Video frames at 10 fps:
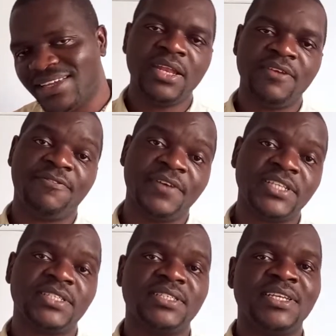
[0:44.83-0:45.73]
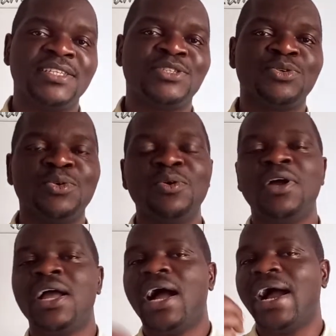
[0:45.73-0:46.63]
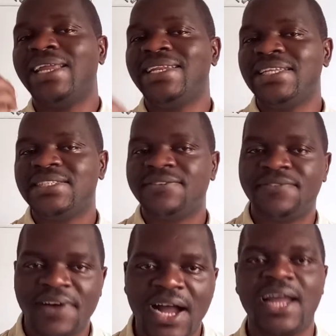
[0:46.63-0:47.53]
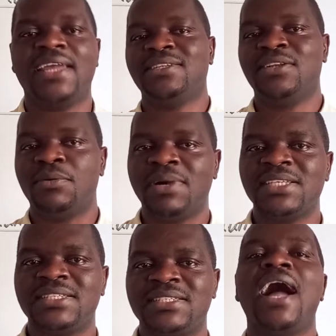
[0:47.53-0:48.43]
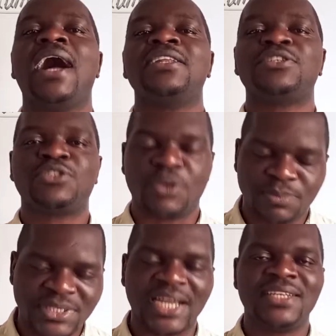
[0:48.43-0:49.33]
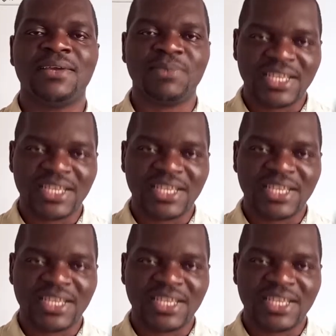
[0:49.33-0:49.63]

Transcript: The first is to identify numbers and subtract them.